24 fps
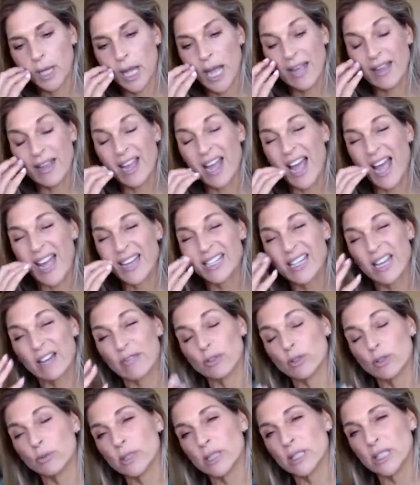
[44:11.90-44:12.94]
I, I
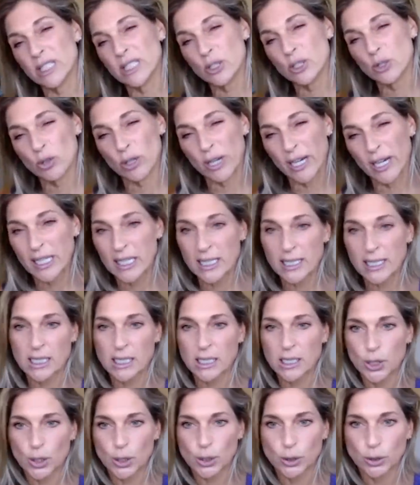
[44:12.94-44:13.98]
never really drank as an
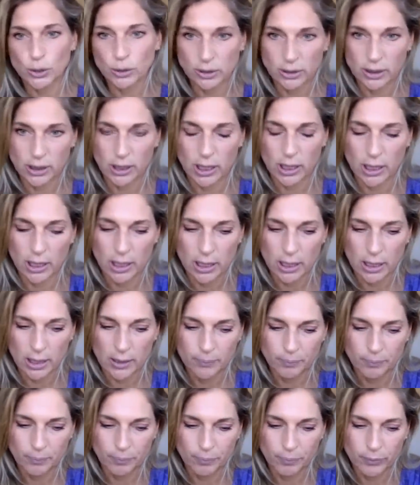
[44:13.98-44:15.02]
adult.
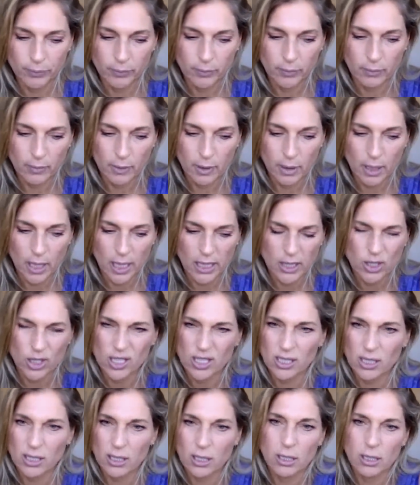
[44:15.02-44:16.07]
Um, I
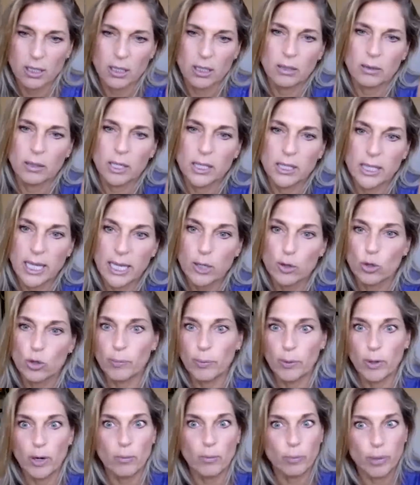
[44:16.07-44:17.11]
just, because I grew
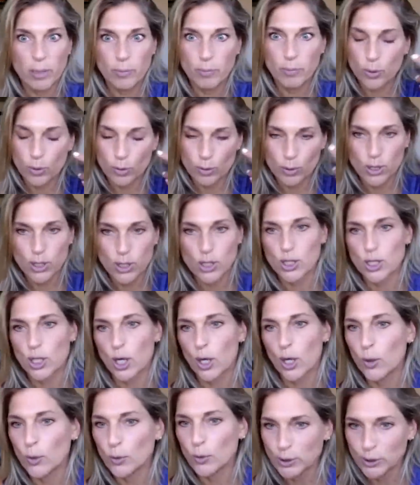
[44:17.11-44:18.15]
up around people who were
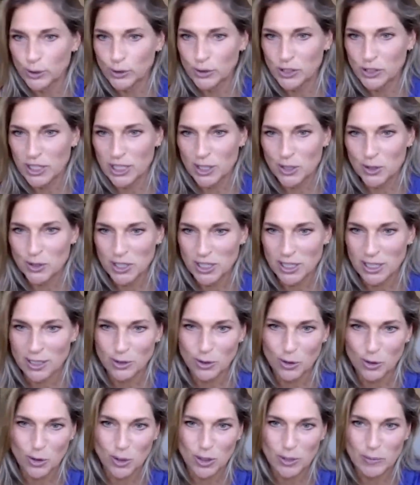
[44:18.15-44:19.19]
so loosey goosey in
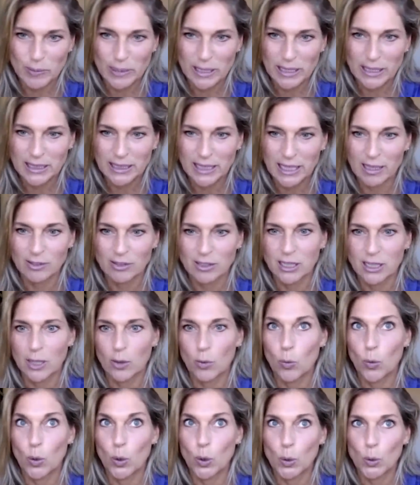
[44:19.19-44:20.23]
the Caribbean that I was like,
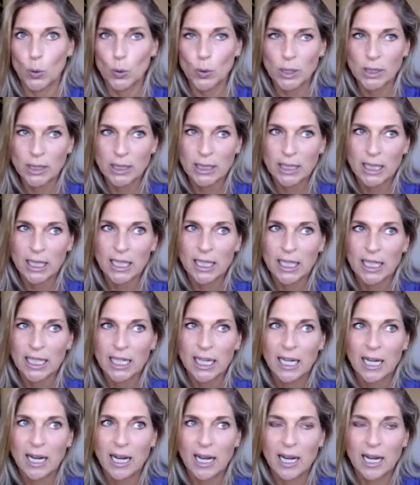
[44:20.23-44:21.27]
whoa.
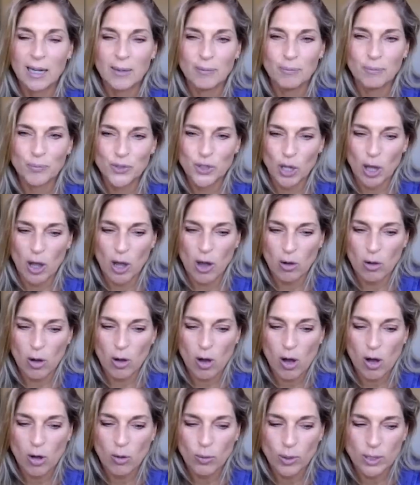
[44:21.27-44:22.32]
Mm. Um, so
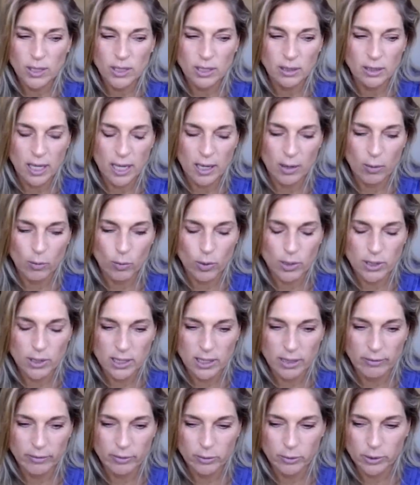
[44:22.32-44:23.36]
alcohol wasn't, was
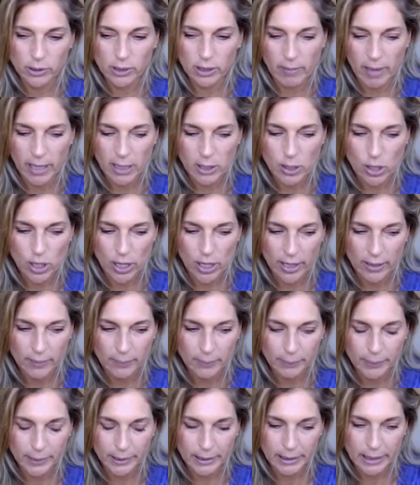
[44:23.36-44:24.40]
never really my
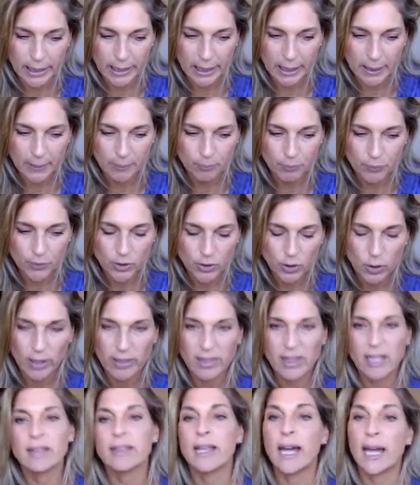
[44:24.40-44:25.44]
jam. But um, so I
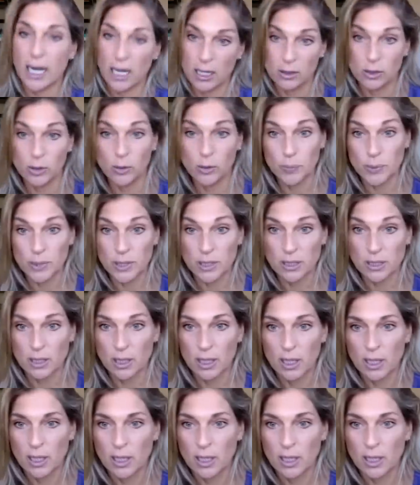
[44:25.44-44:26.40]
think that helps.